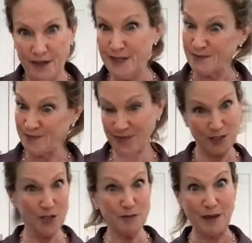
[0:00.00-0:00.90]

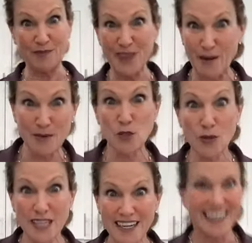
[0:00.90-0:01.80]
excuse me, I'm
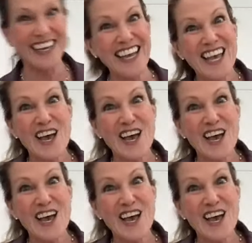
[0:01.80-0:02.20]
so excited.